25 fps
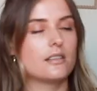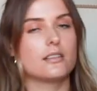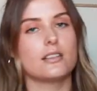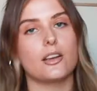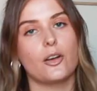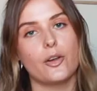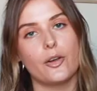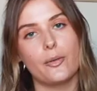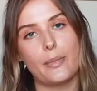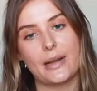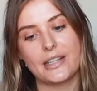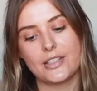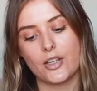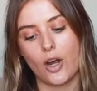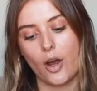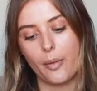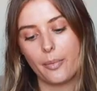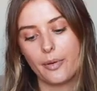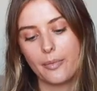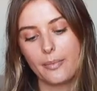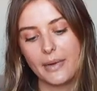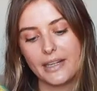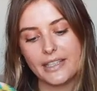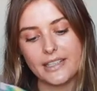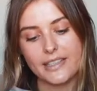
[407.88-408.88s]
So my
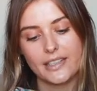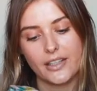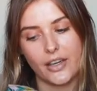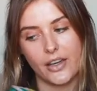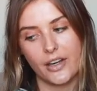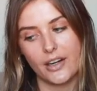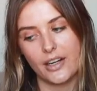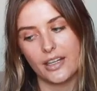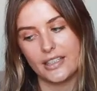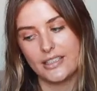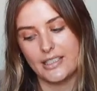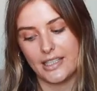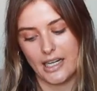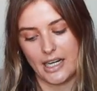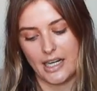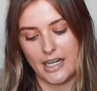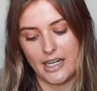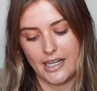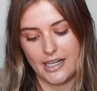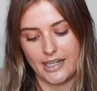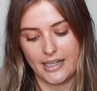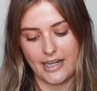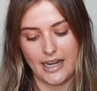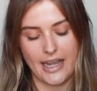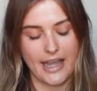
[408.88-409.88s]
top and my skirt are
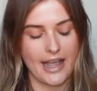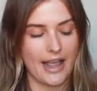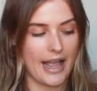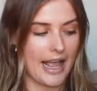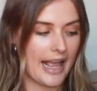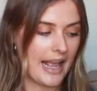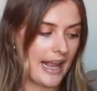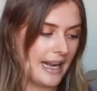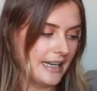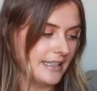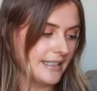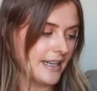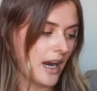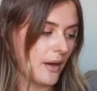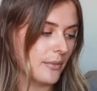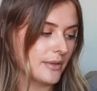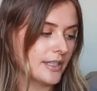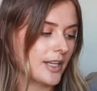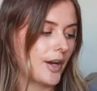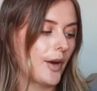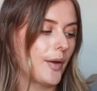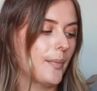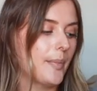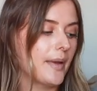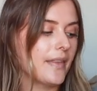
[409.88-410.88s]
done and I
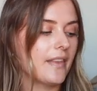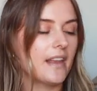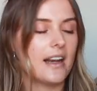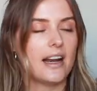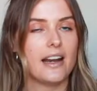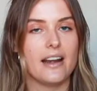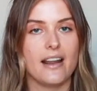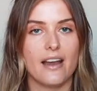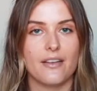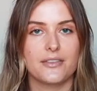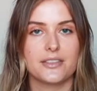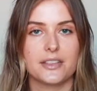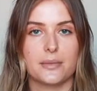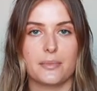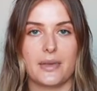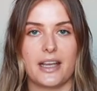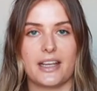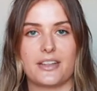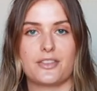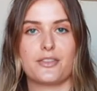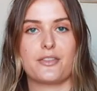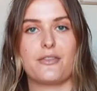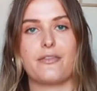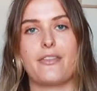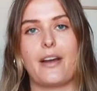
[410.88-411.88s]
was hoping that I'd have some
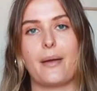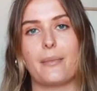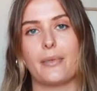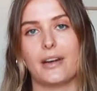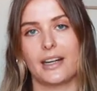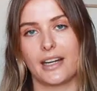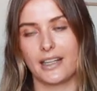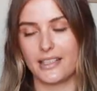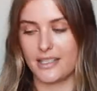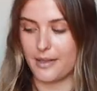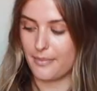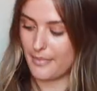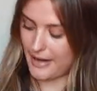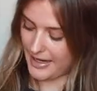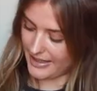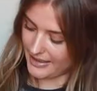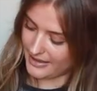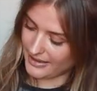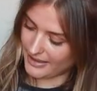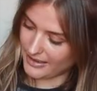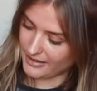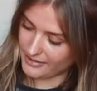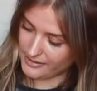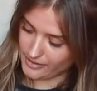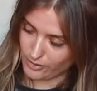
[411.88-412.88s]
extra fabric to
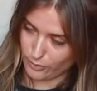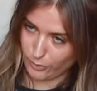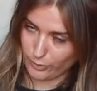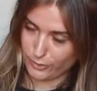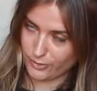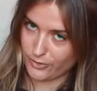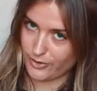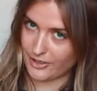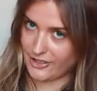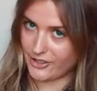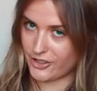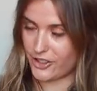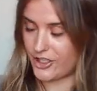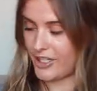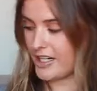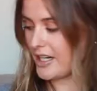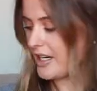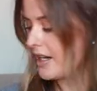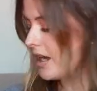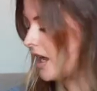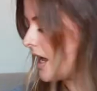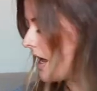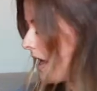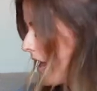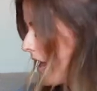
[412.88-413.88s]
make a little scrunchie.